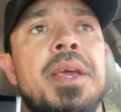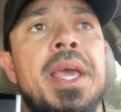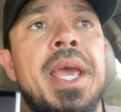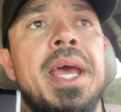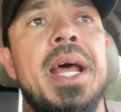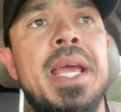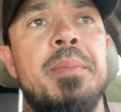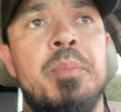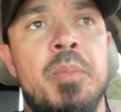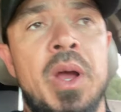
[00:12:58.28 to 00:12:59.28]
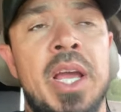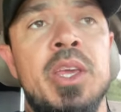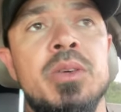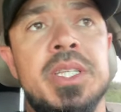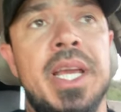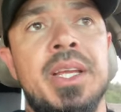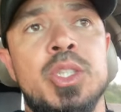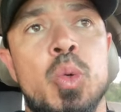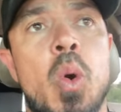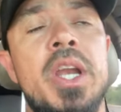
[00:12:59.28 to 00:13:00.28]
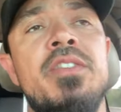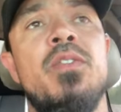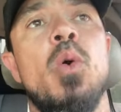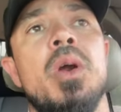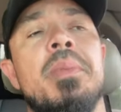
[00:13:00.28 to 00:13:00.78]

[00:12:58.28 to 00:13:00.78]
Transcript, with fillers: and I, I use a 24